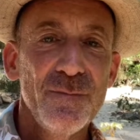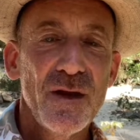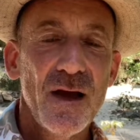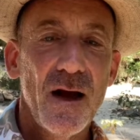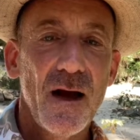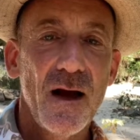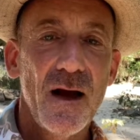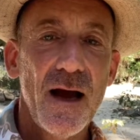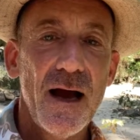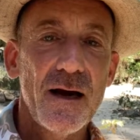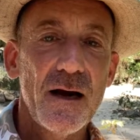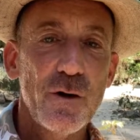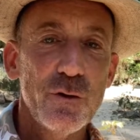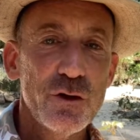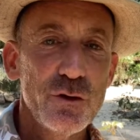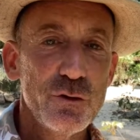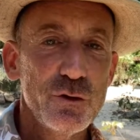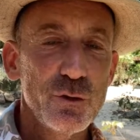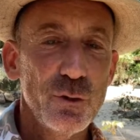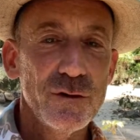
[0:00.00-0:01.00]
uh, at our
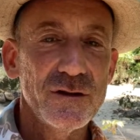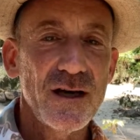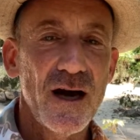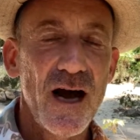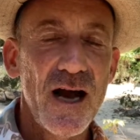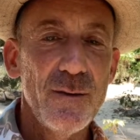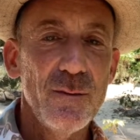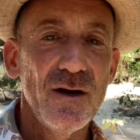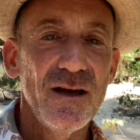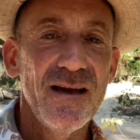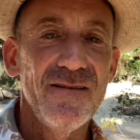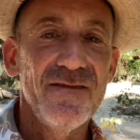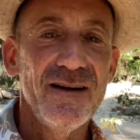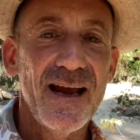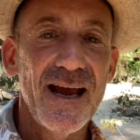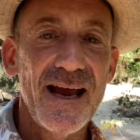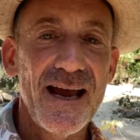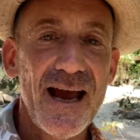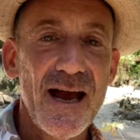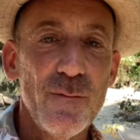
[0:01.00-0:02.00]
usual time,
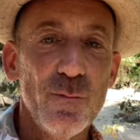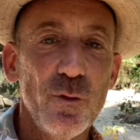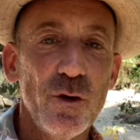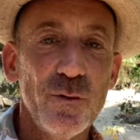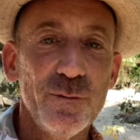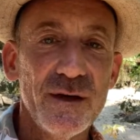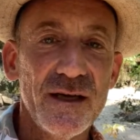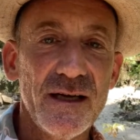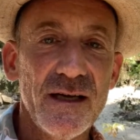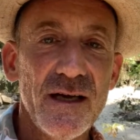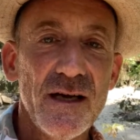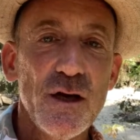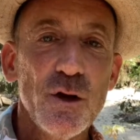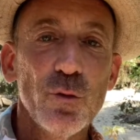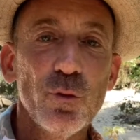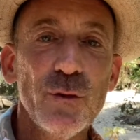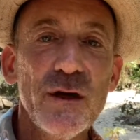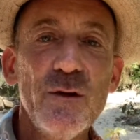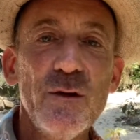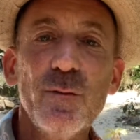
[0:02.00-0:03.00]
eleven a m, we'll be
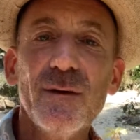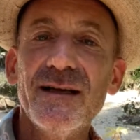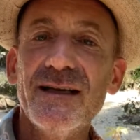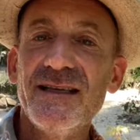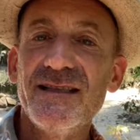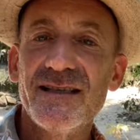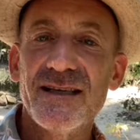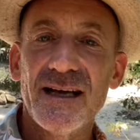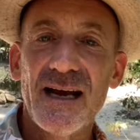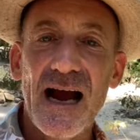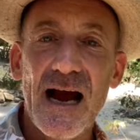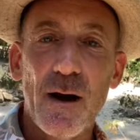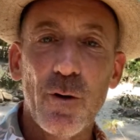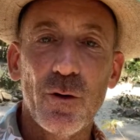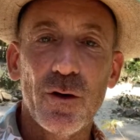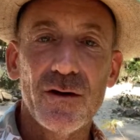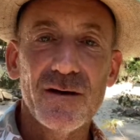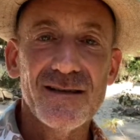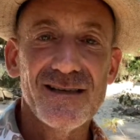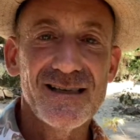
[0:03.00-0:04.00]
re-releasing
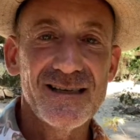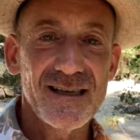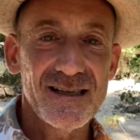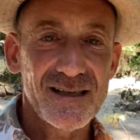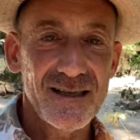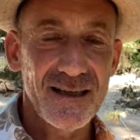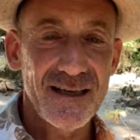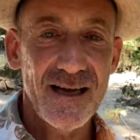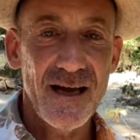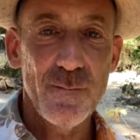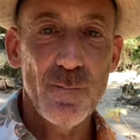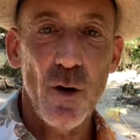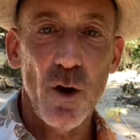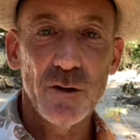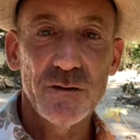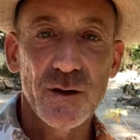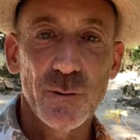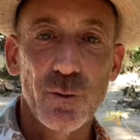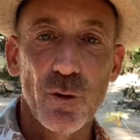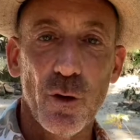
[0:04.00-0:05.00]
our Sicily and
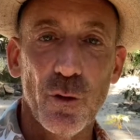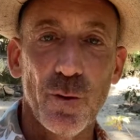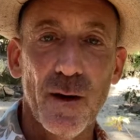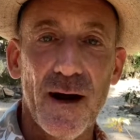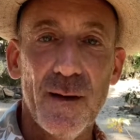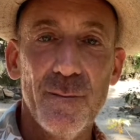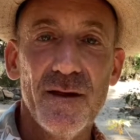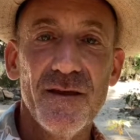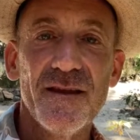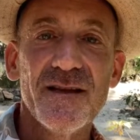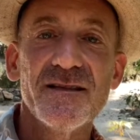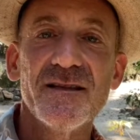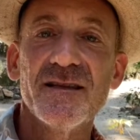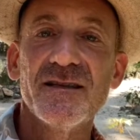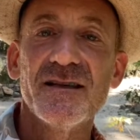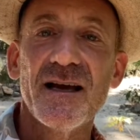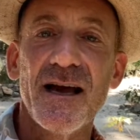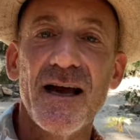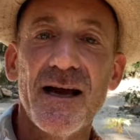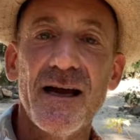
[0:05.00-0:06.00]
Malta program. And this
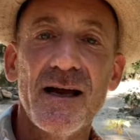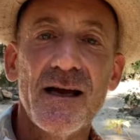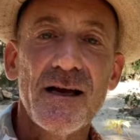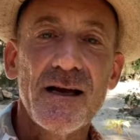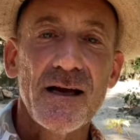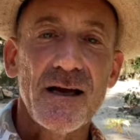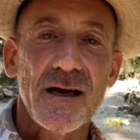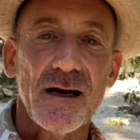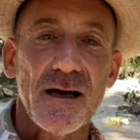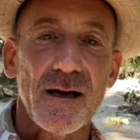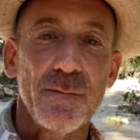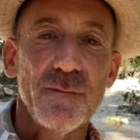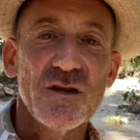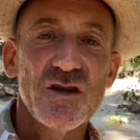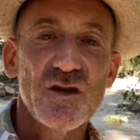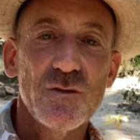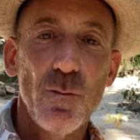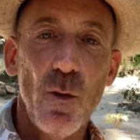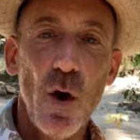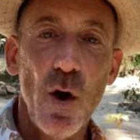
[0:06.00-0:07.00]
is a um,
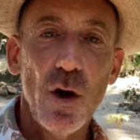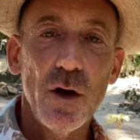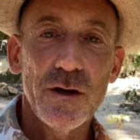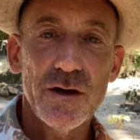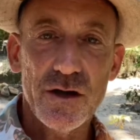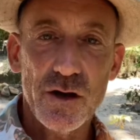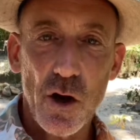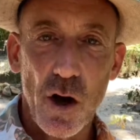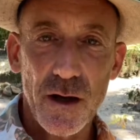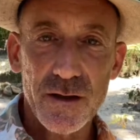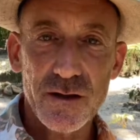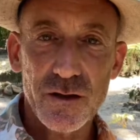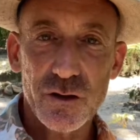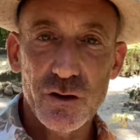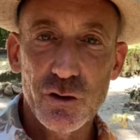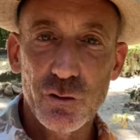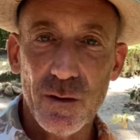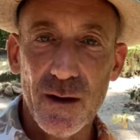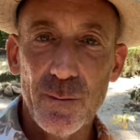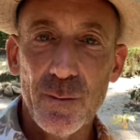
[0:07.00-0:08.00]
small yacht
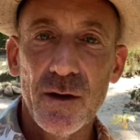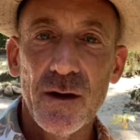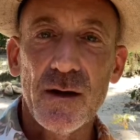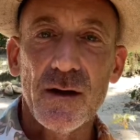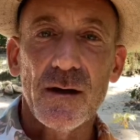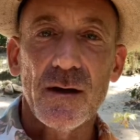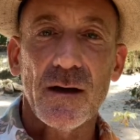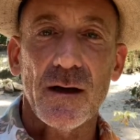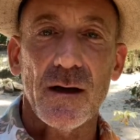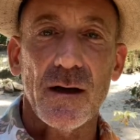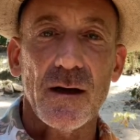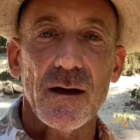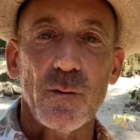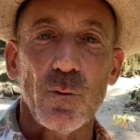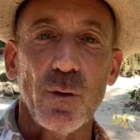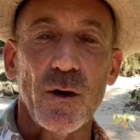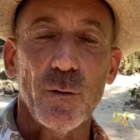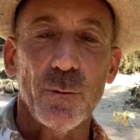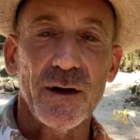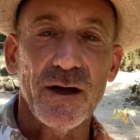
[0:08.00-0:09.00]
trip uh,
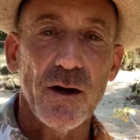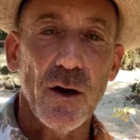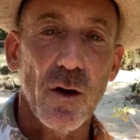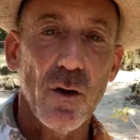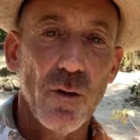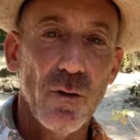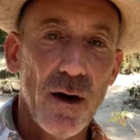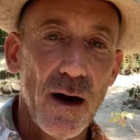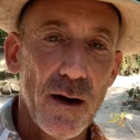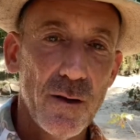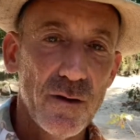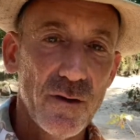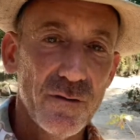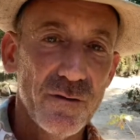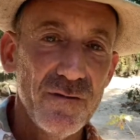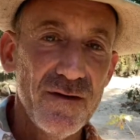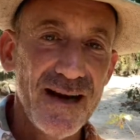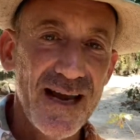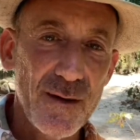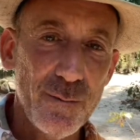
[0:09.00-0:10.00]
where we go out
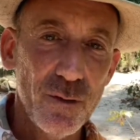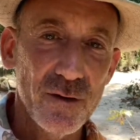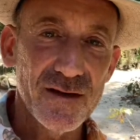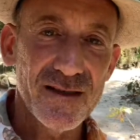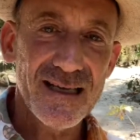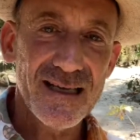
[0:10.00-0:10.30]
of Naples,